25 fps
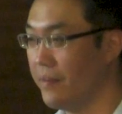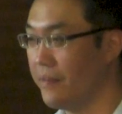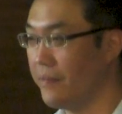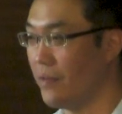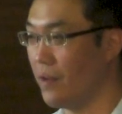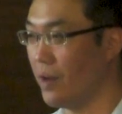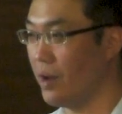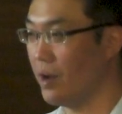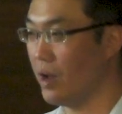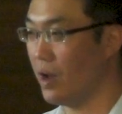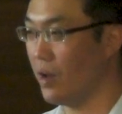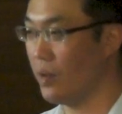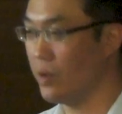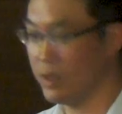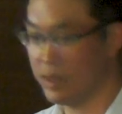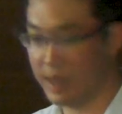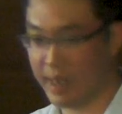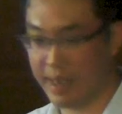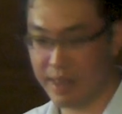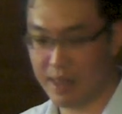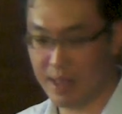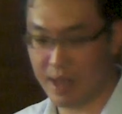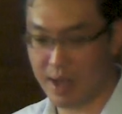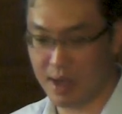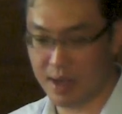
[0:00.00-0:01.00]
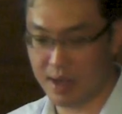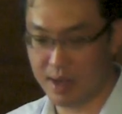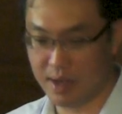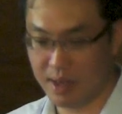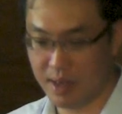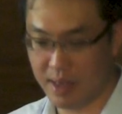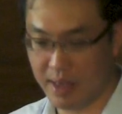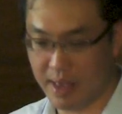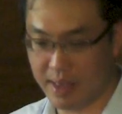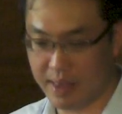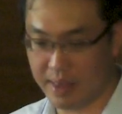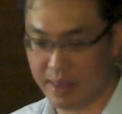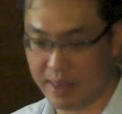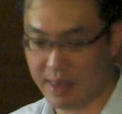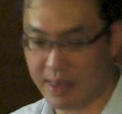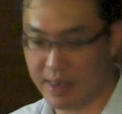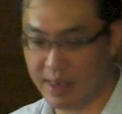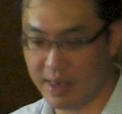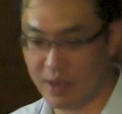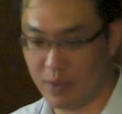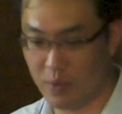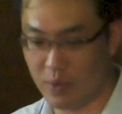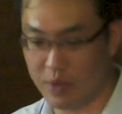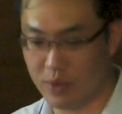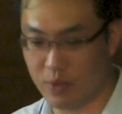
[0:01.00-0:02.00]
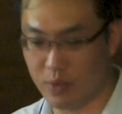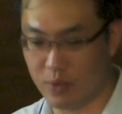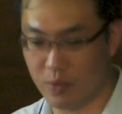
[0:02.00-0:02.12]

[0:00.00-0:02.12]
from our data, and here we